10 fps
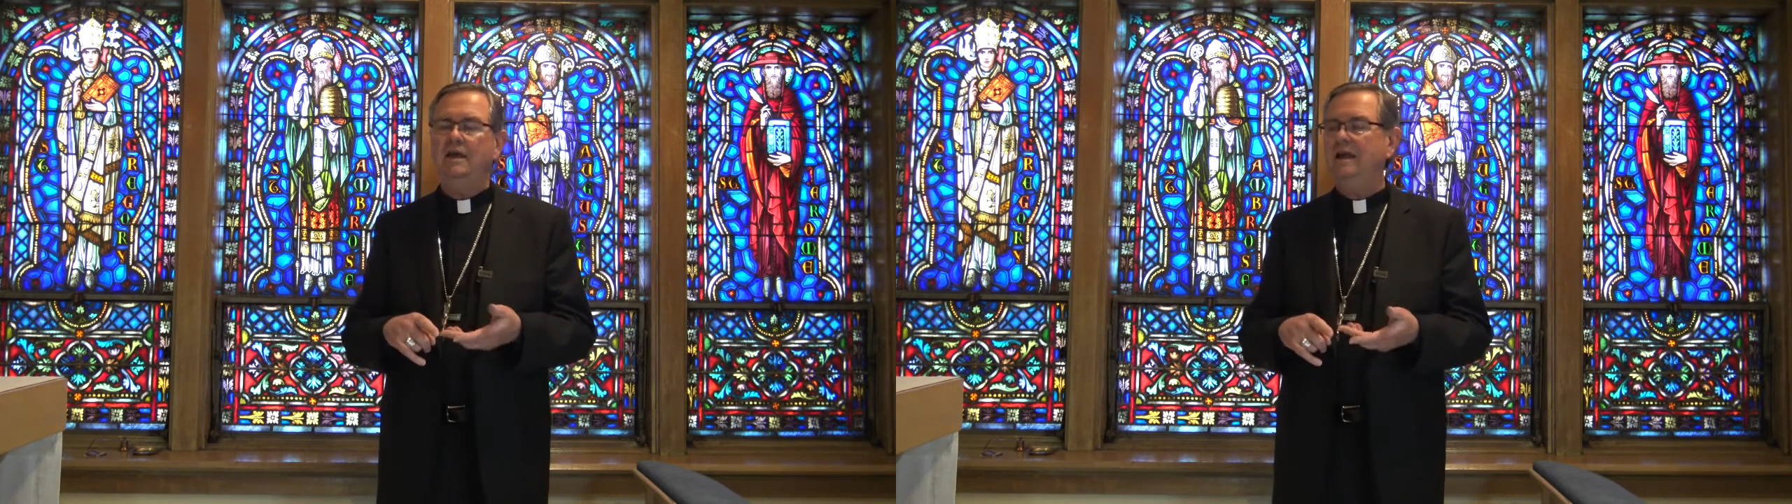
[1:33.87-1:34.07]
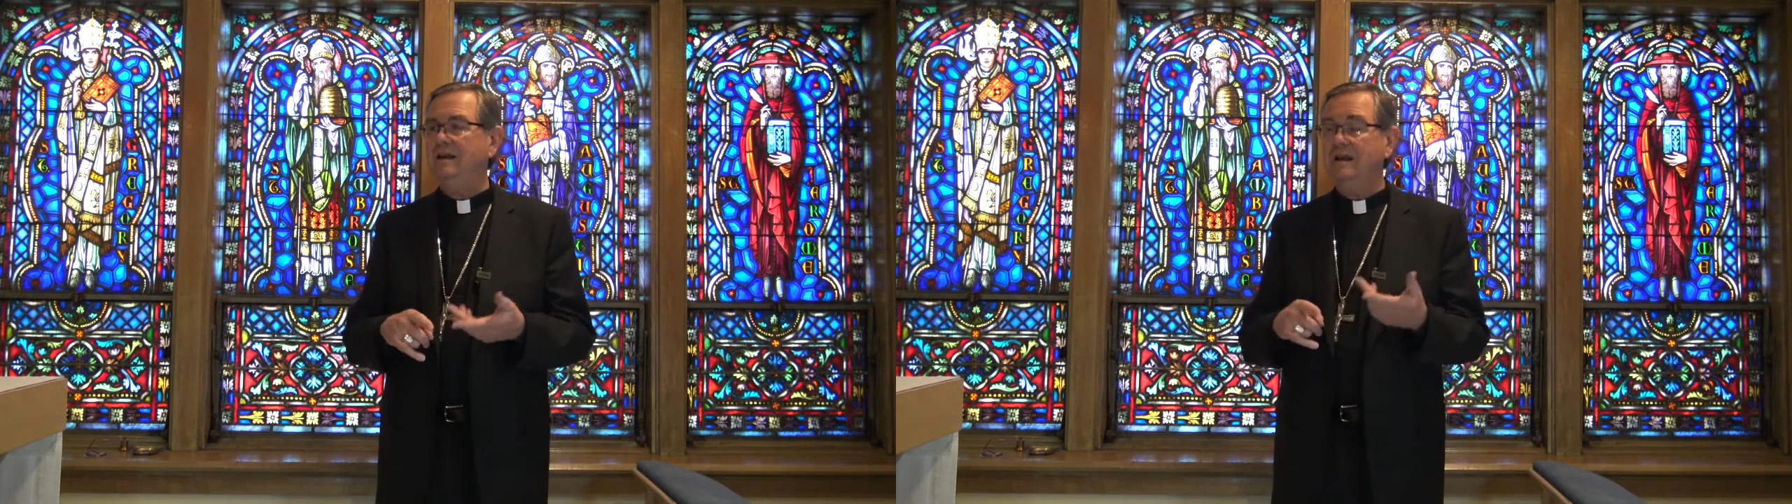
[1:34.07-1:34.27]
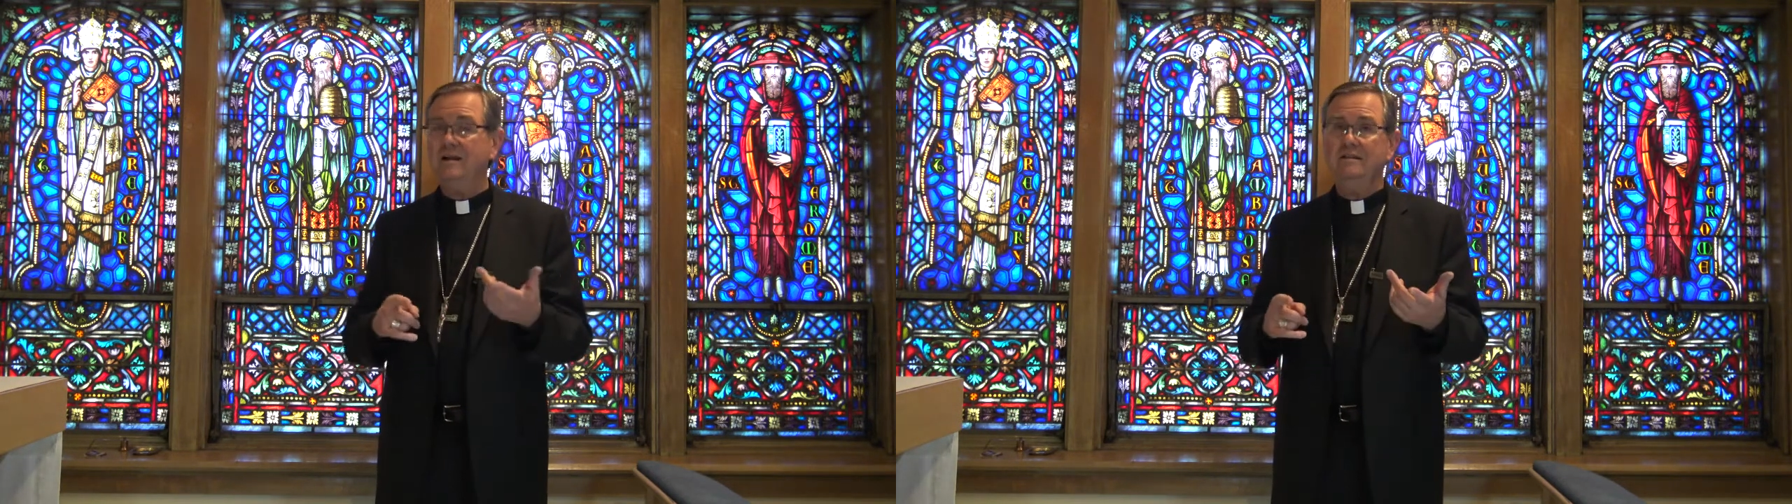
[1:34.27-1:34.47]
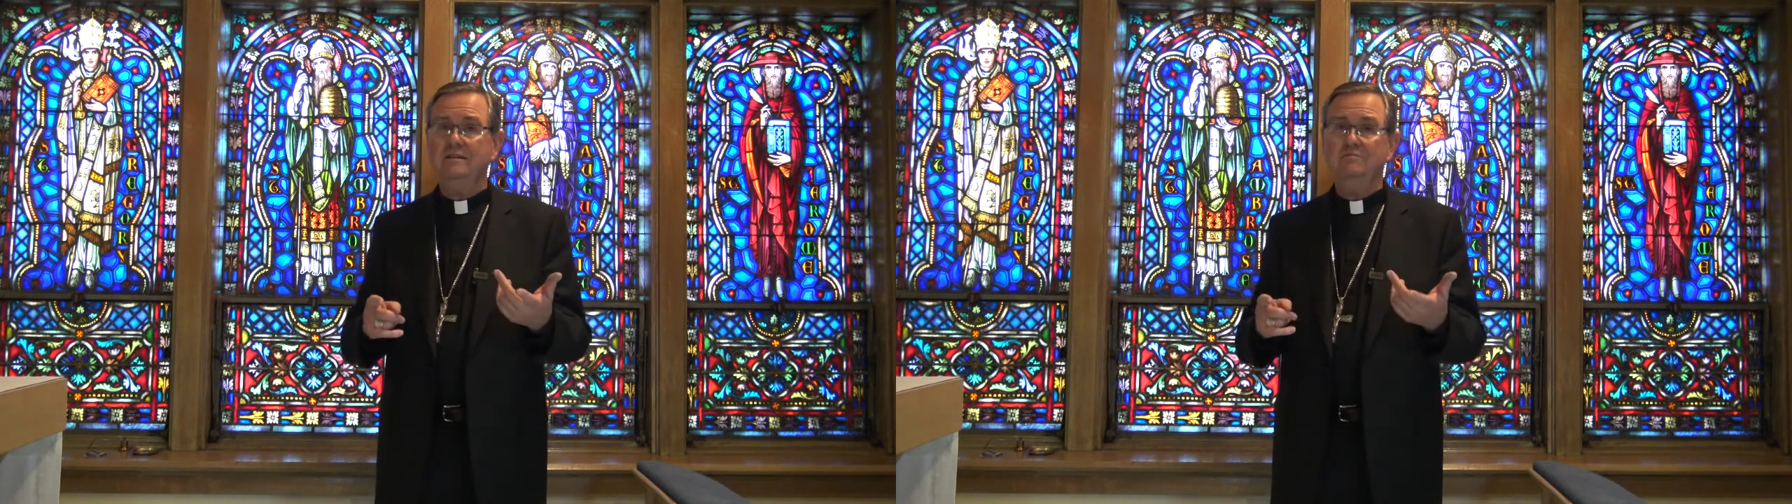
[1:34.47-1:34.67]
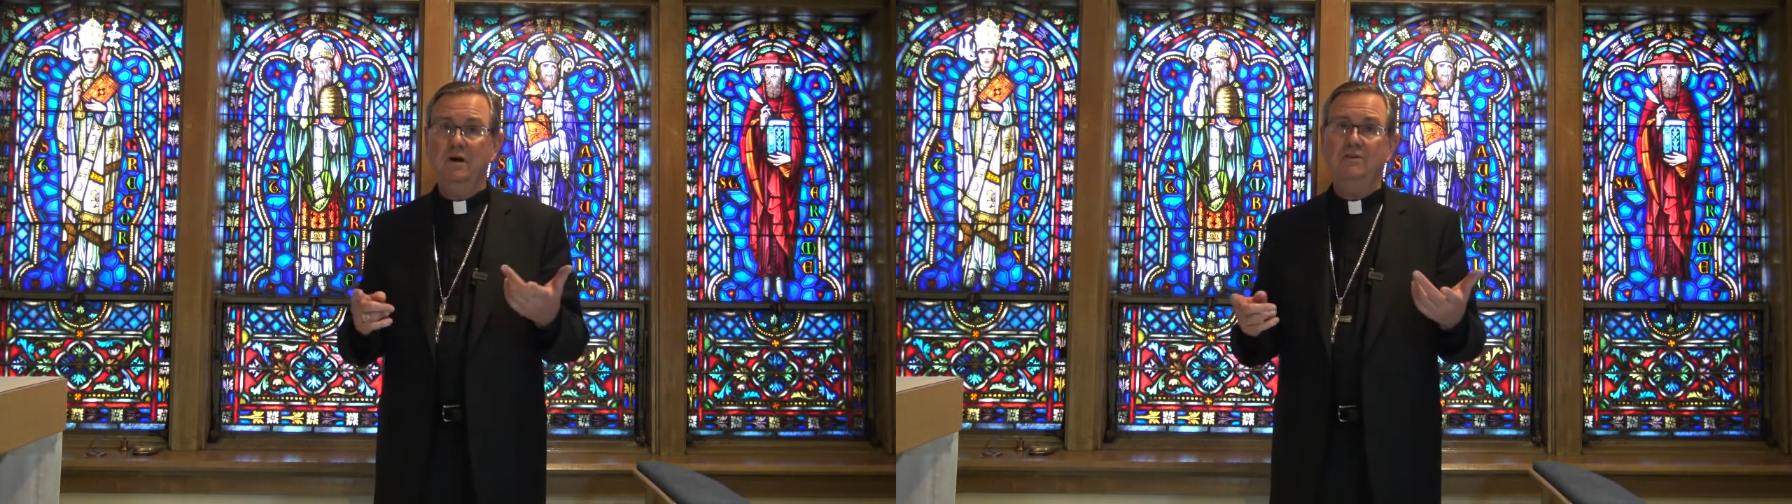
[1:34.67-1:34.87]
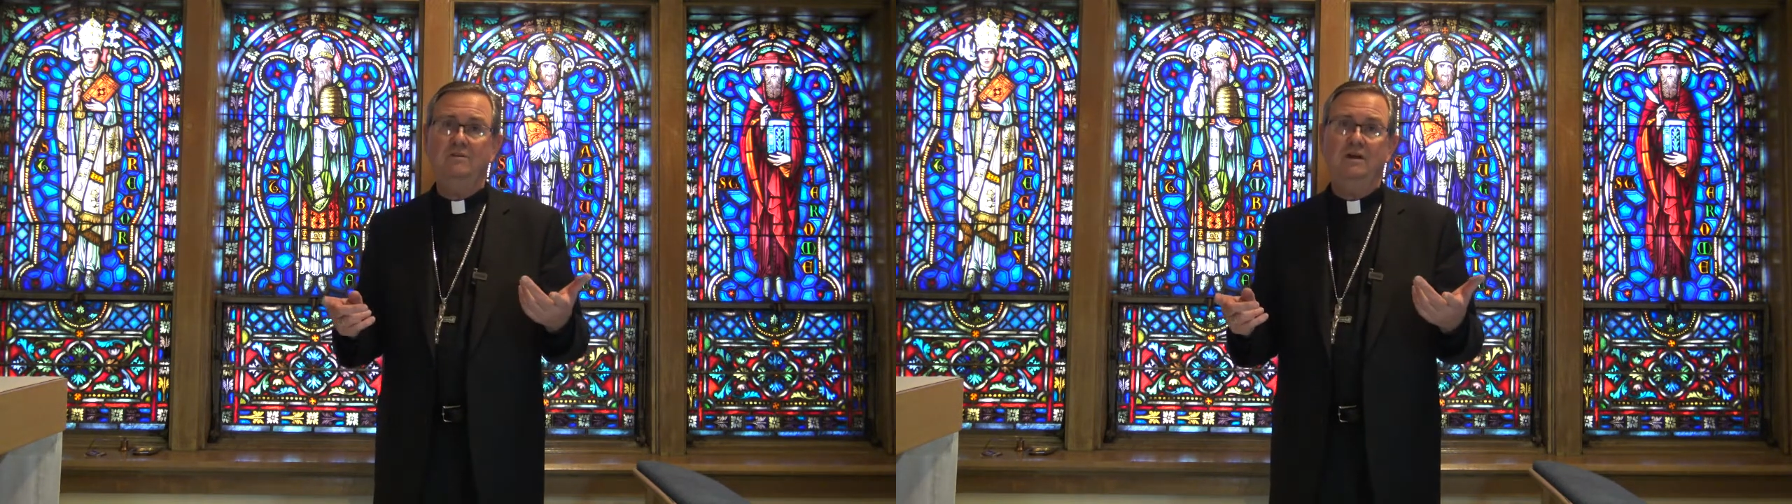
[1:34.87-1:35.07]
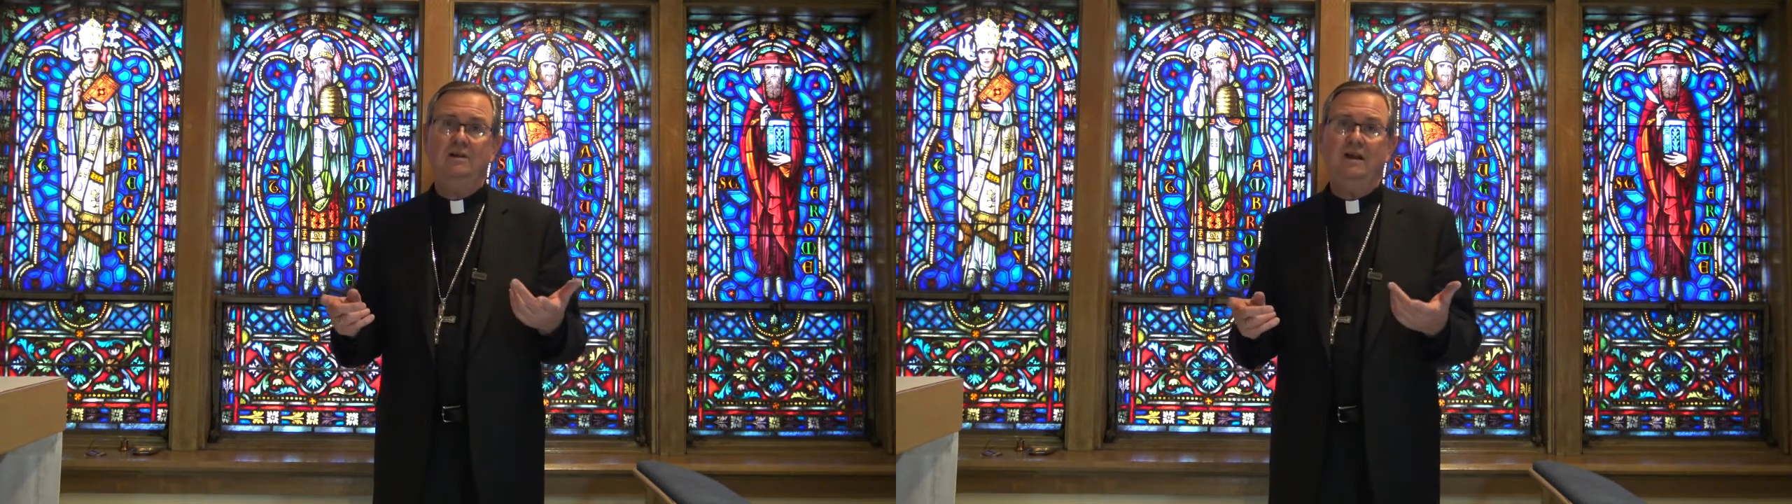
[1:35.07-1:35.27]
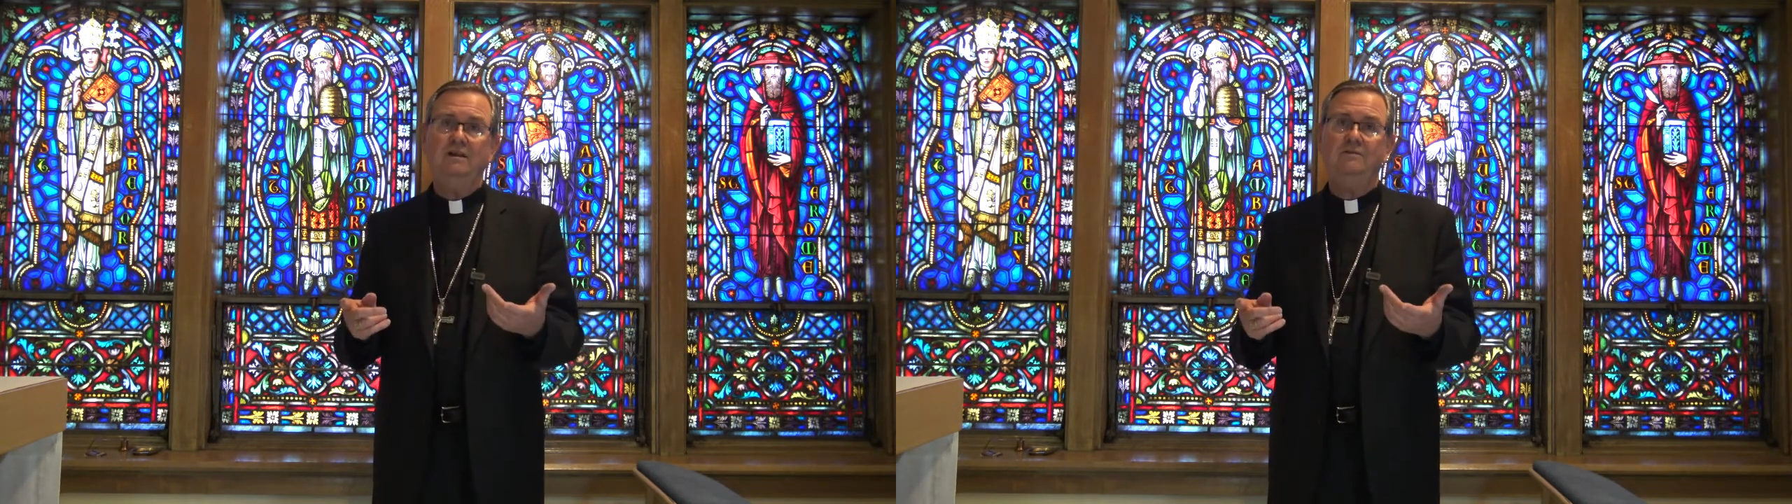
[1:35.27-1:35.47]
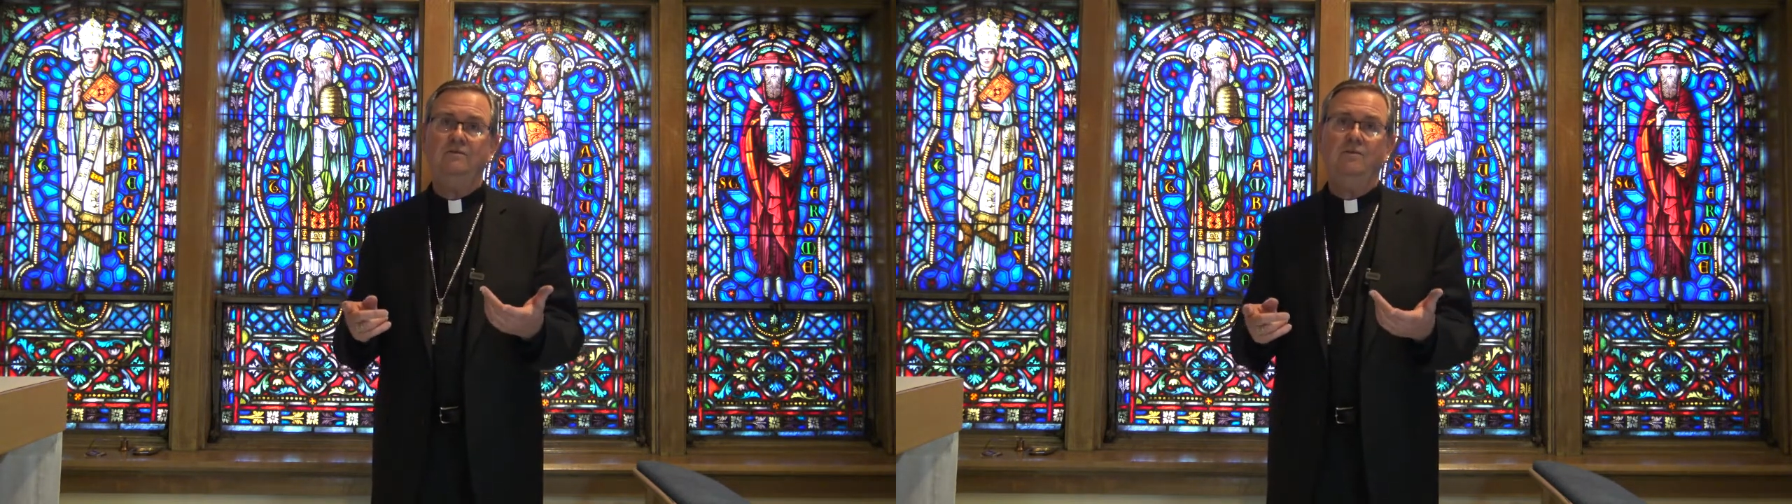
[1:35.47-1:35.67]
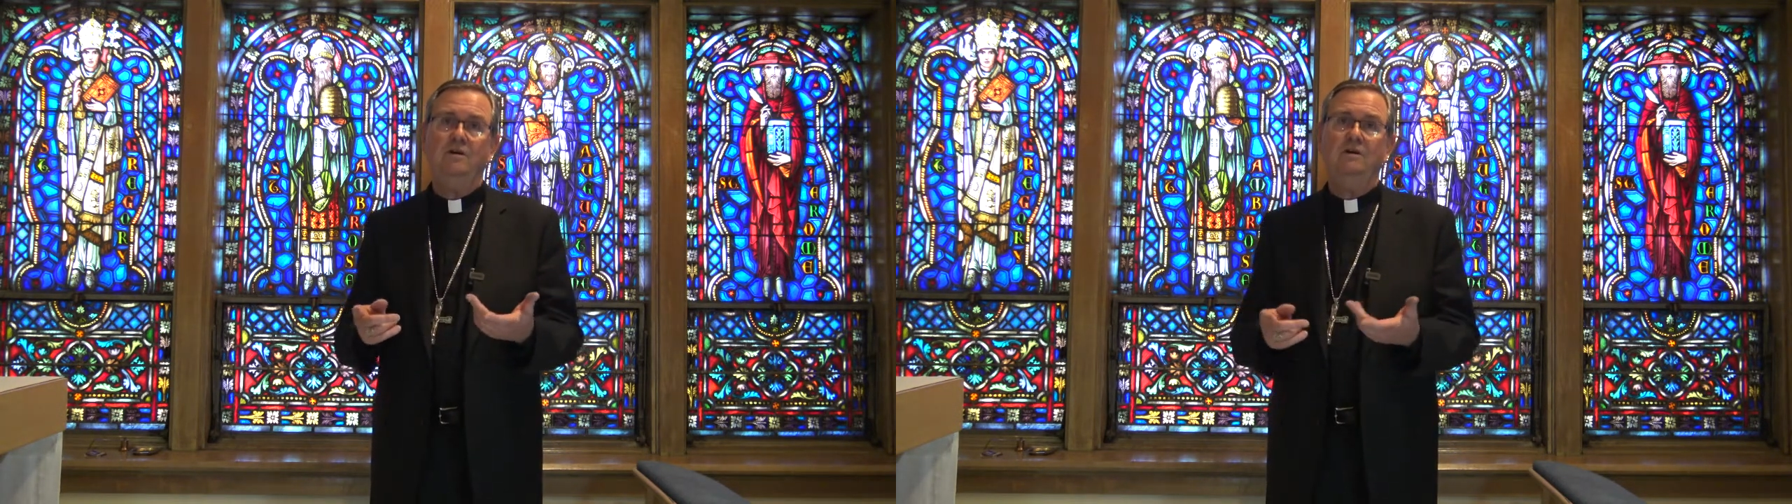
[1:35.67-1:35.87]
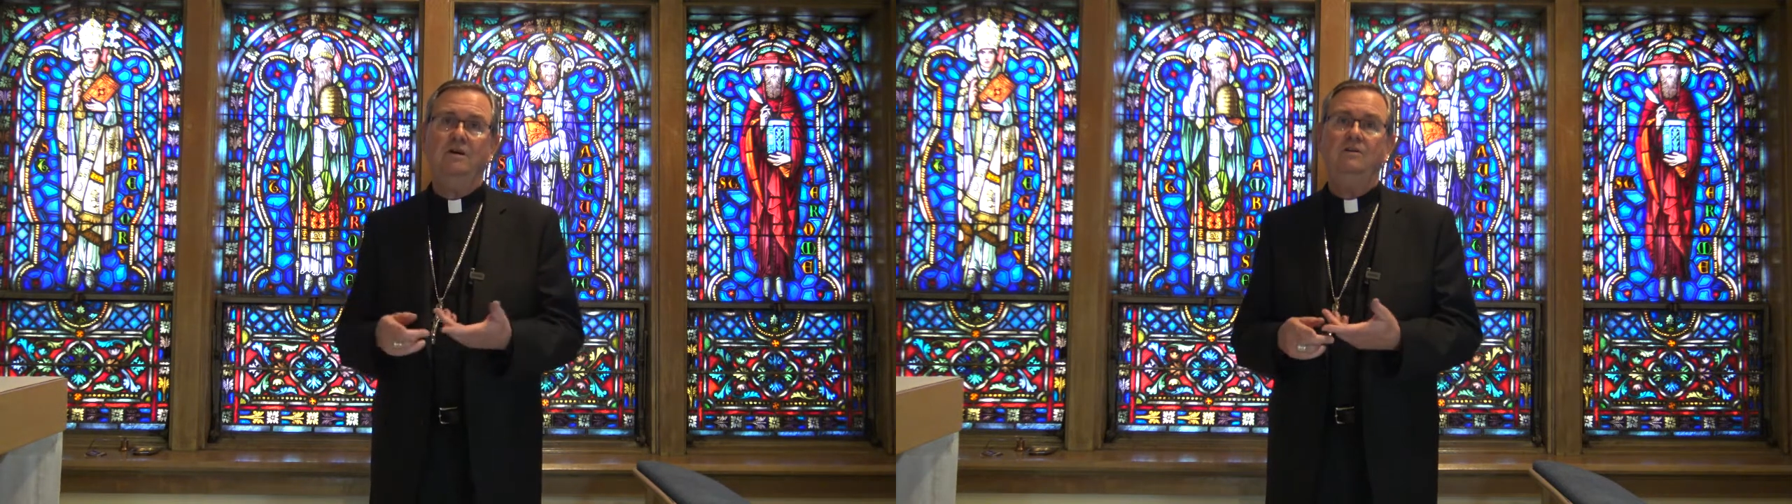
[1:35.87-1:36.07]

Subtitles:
And luckily, Mother at 94